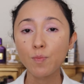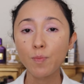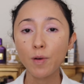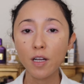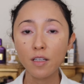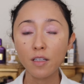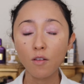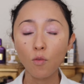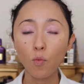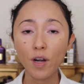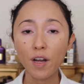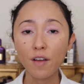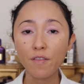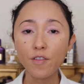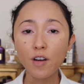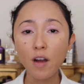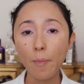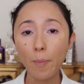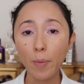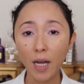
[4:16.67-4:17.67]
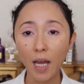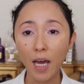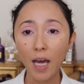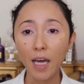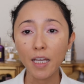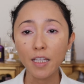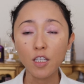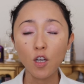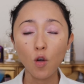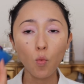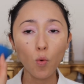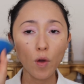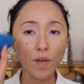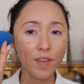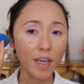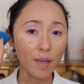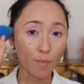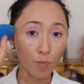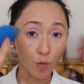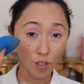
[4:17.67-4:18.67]
but whenever applied with
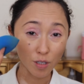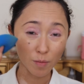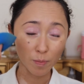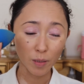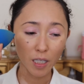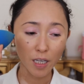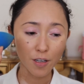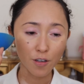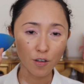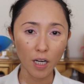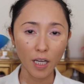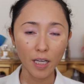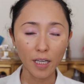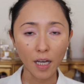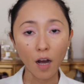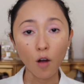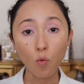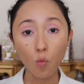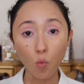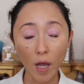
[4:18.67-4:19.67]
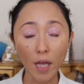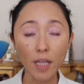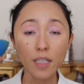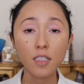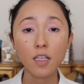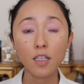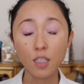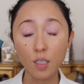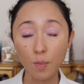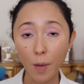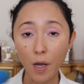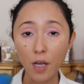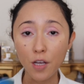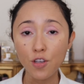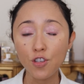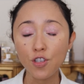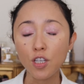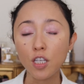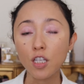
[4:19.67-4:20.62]
a beauty blender, like a wet sponge,